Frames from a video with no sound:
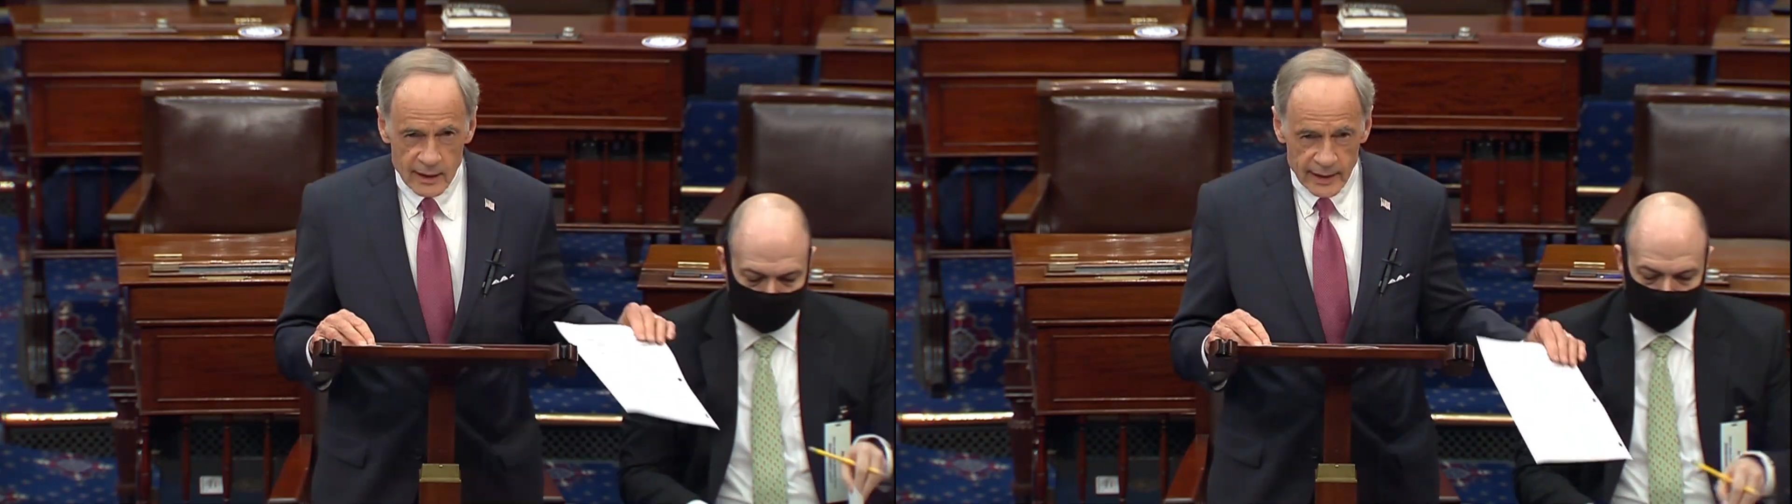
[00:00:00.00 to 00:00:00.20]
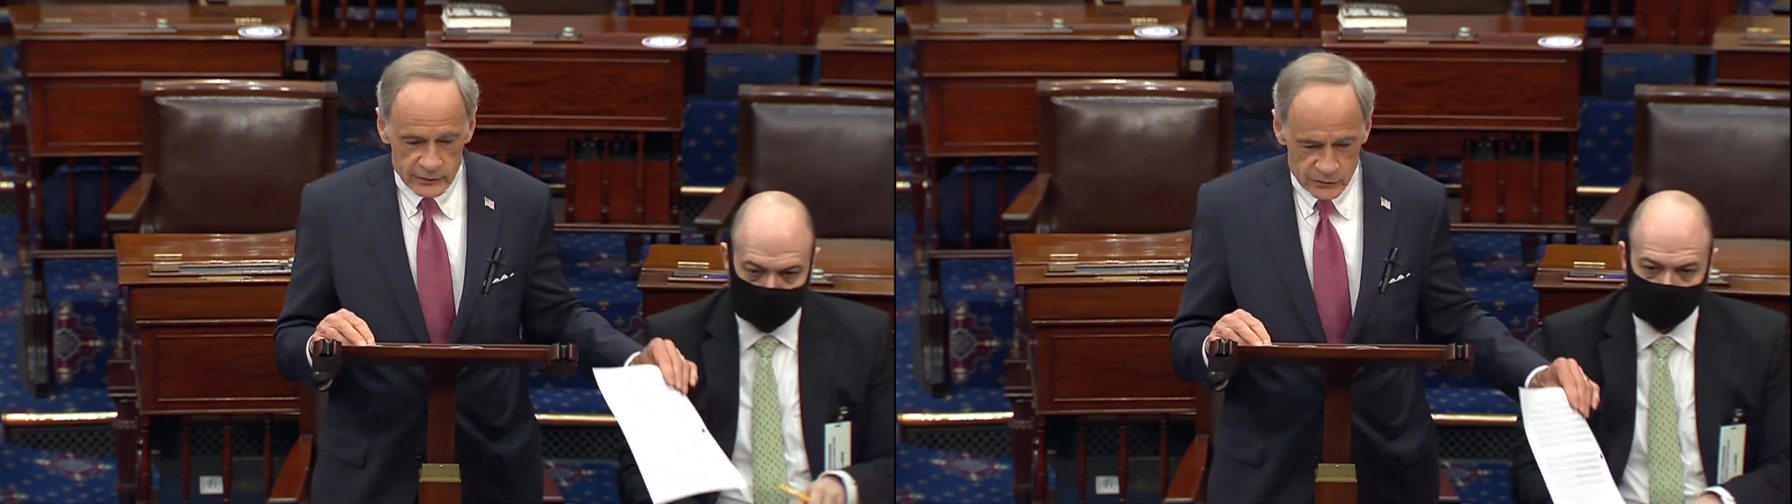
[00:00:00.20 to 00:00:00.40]

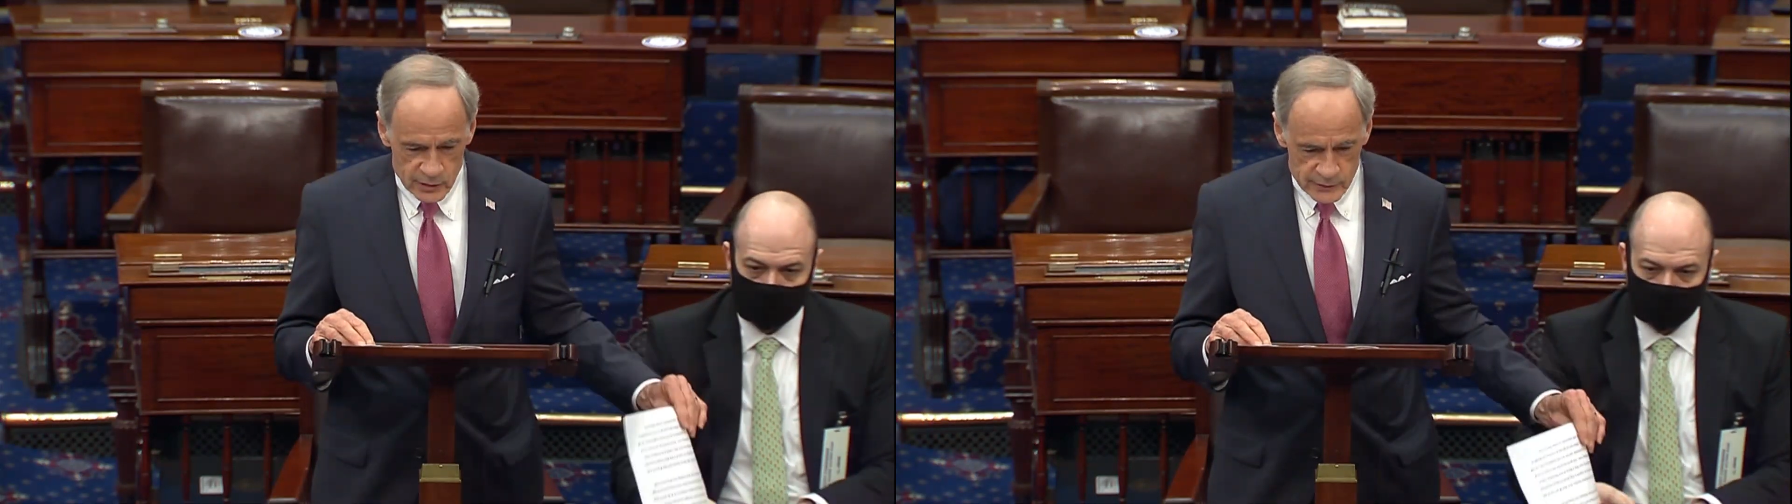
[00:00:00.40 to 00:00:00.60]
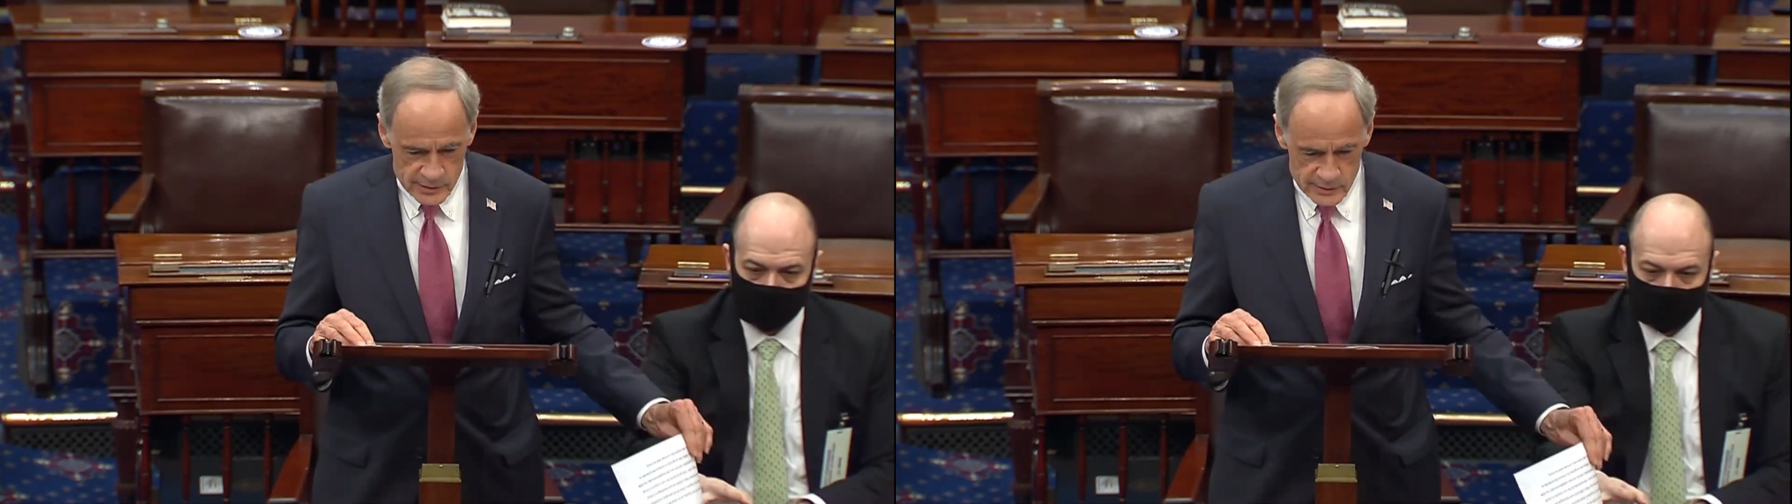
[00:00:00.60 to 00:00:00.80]
and
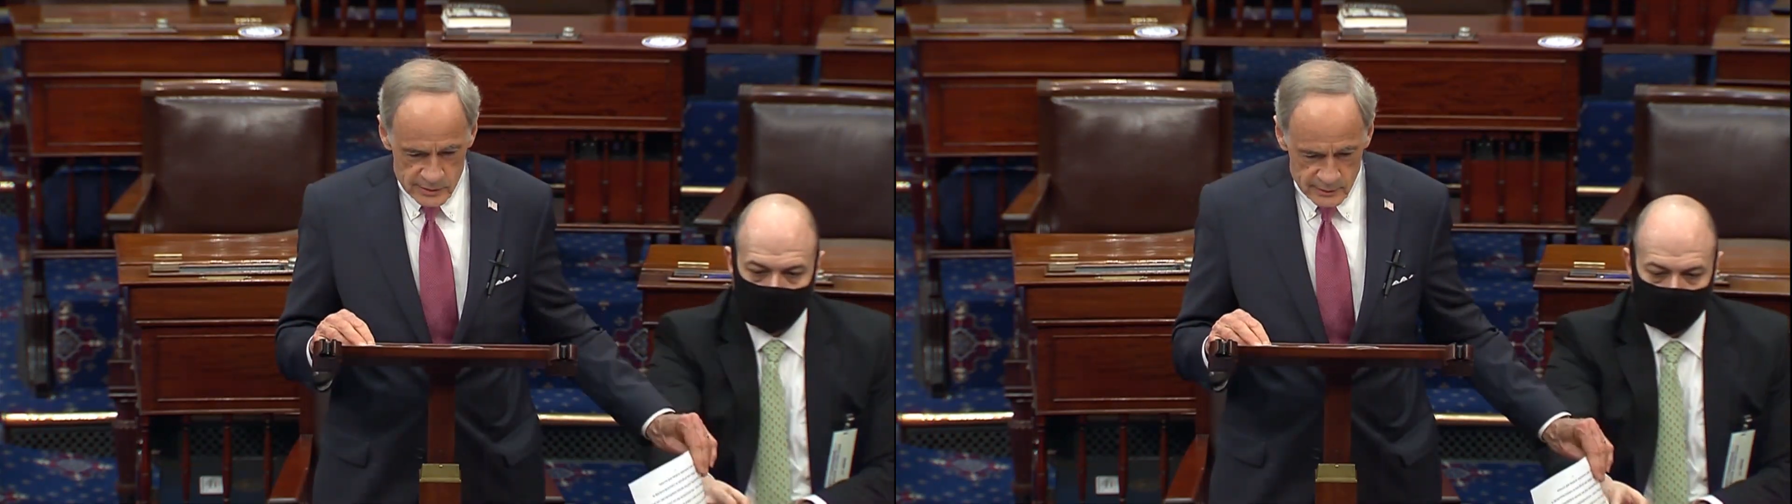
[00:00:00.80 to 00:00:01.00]
services.